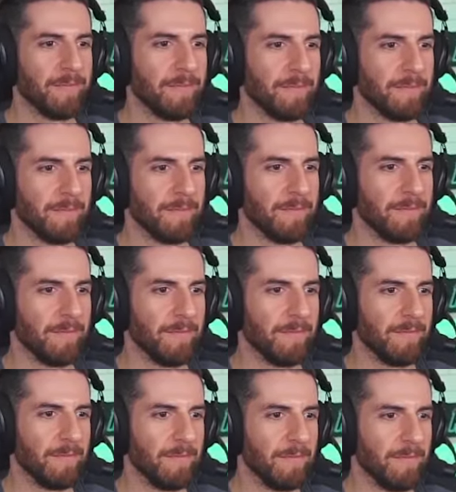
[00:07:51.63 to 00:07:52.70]

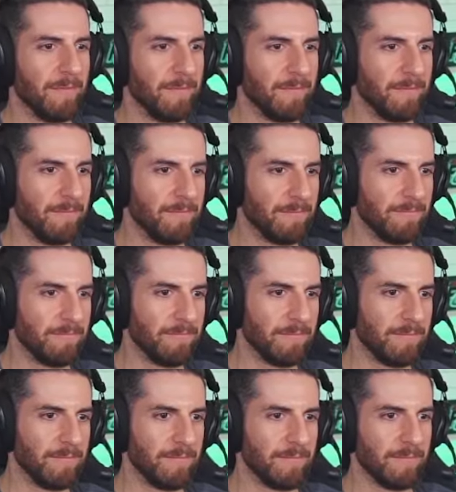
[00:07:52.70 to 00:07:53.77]

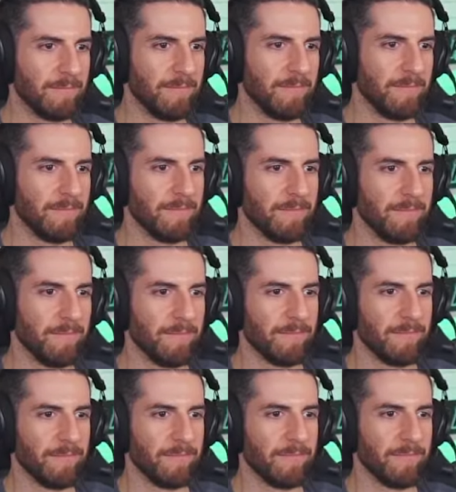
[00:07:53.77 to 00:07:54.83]

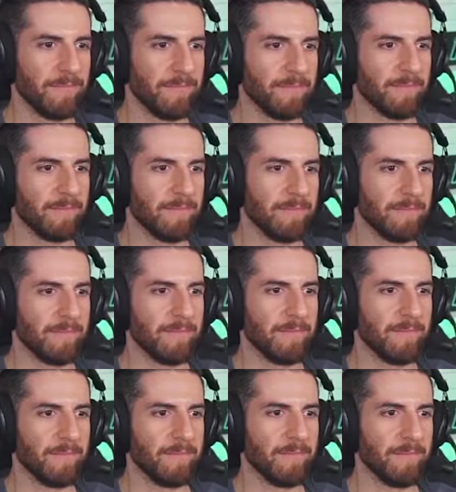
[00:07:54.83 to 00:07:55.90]

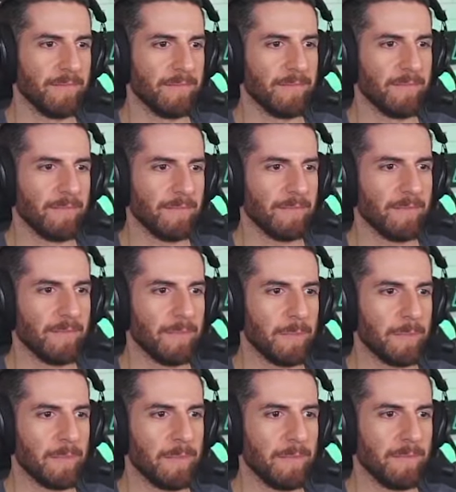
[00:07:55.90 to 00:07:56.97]

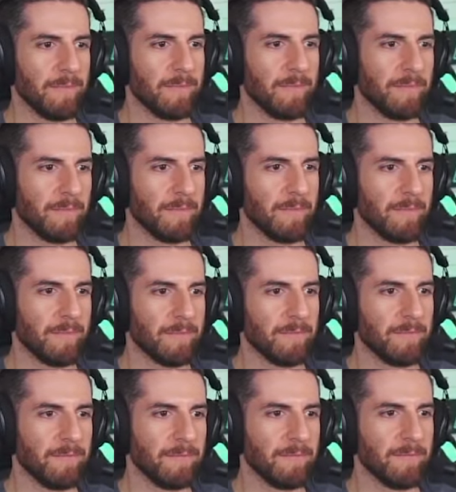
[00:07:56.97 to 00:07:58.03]

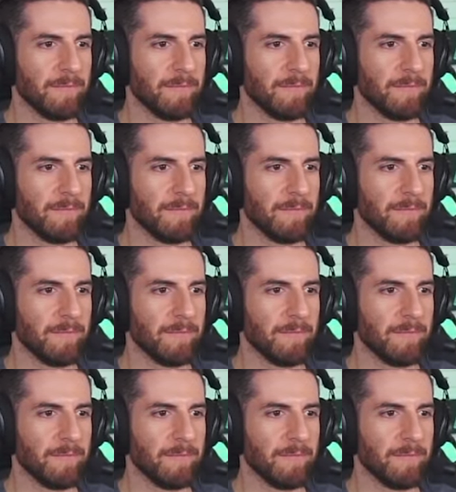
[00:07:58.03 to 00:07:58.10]
(silence)